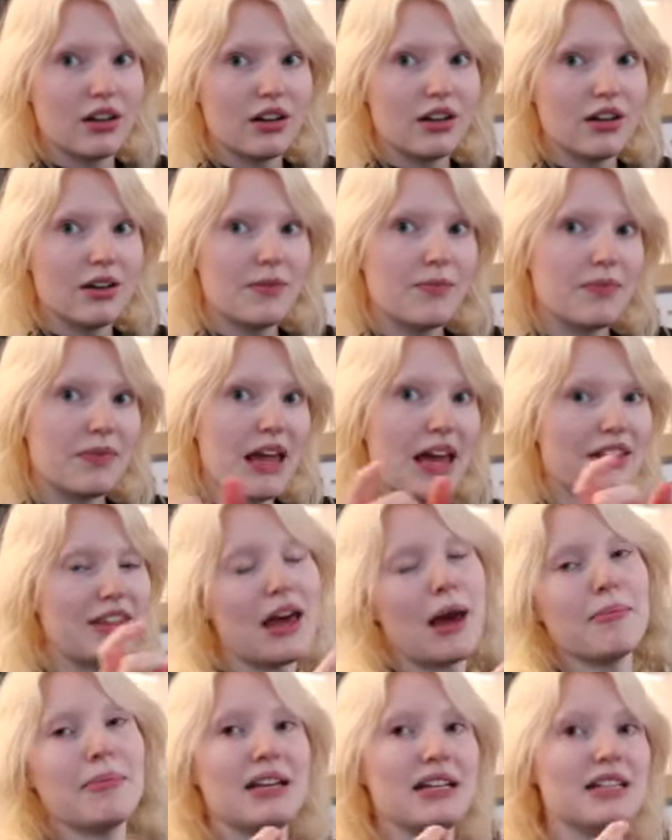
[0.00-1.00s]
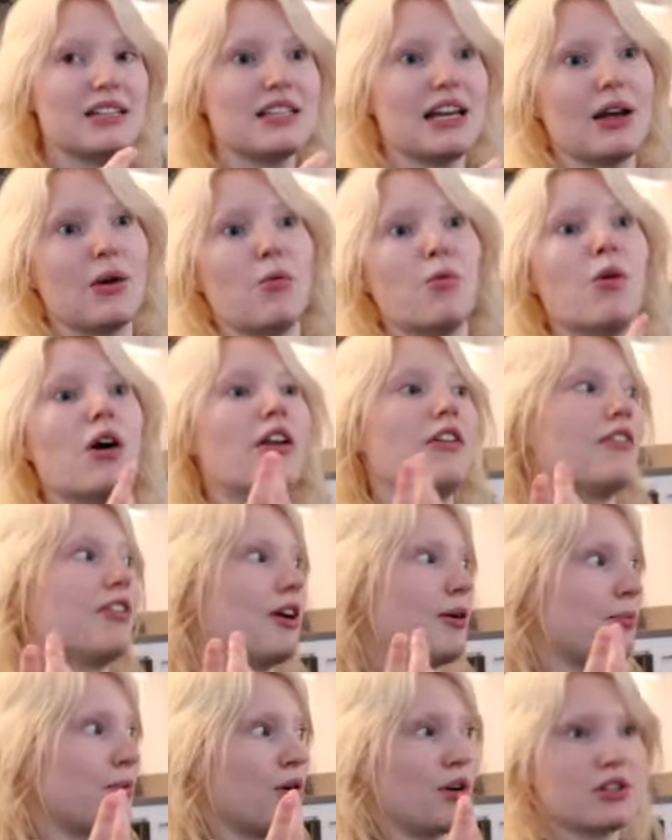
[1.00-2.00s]
And that means, like, one of
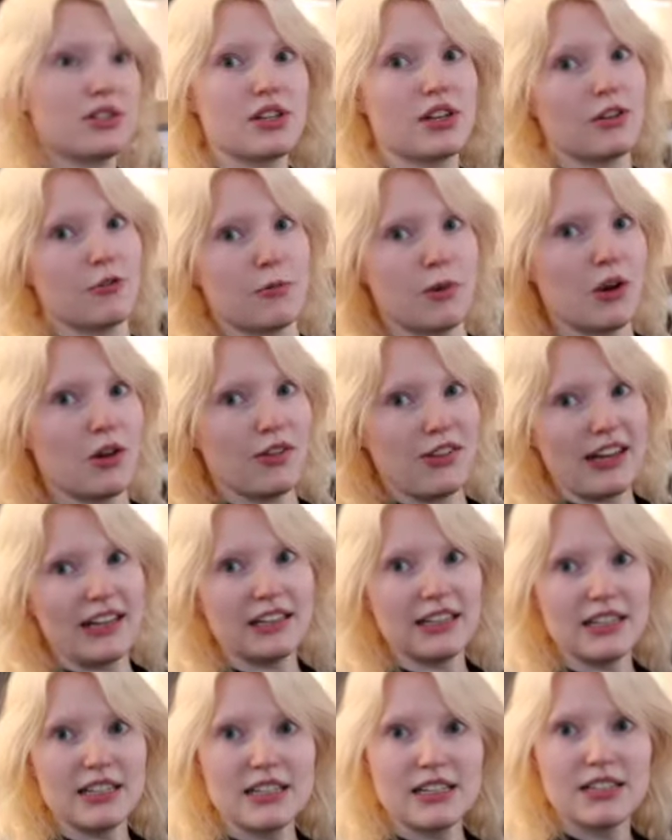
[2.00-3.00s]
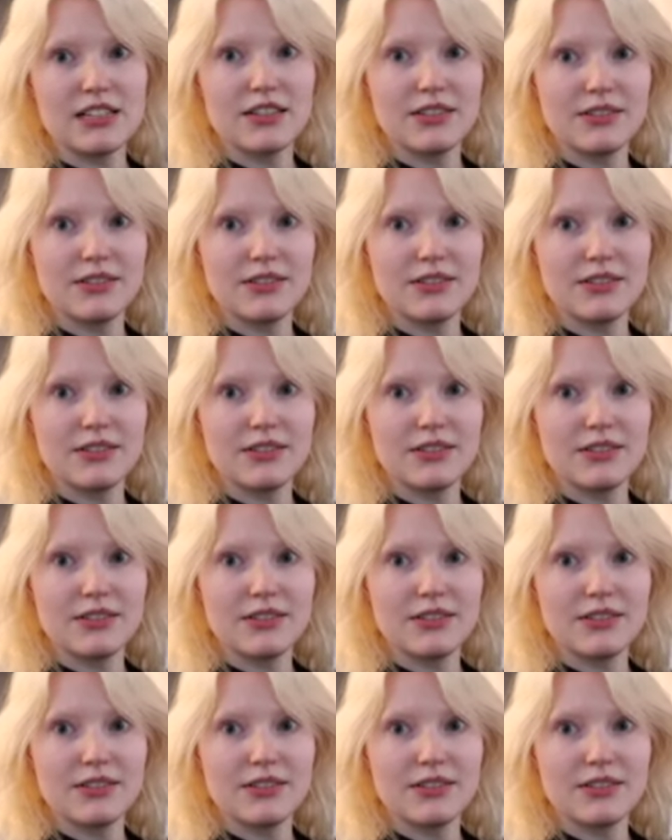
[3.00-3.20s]
their books could have been on that list.